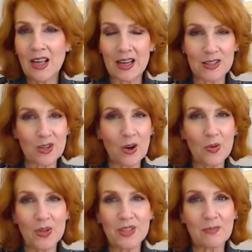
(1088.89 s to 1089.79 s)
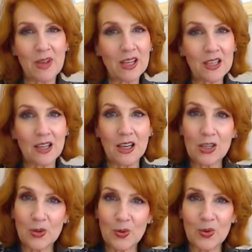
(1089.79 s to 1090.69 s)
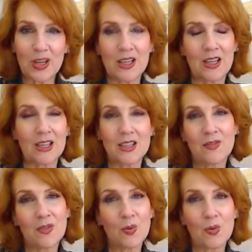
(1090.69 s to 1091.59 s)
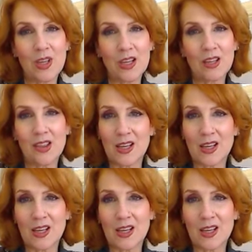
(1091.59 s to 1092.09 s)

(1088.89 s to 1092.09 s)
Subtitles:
As always, make it a great end of the week.